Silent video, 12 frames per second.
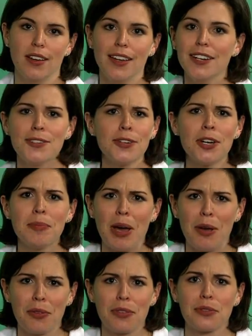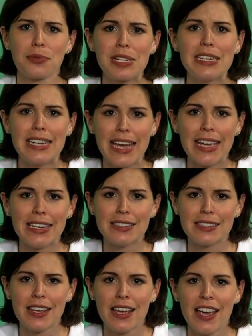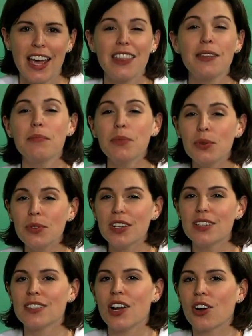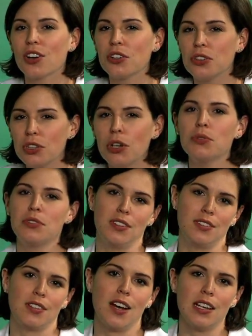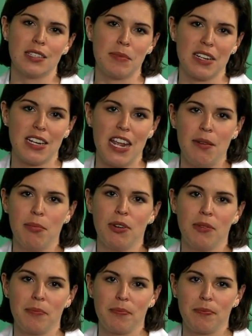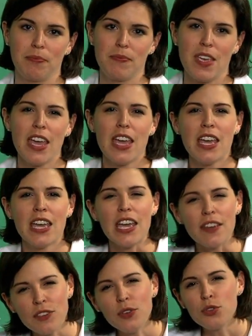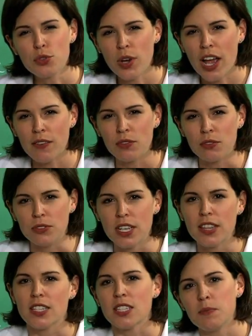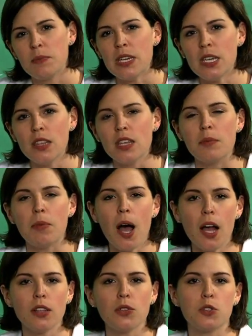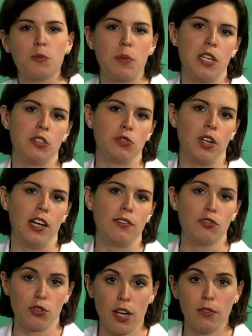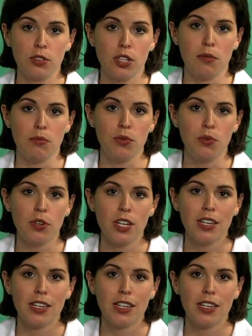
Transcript: and it took about three days, and the moon is our closest cosmic neighbor. If you traveled at the speed the Apollo spacecrafts traveled to the moon,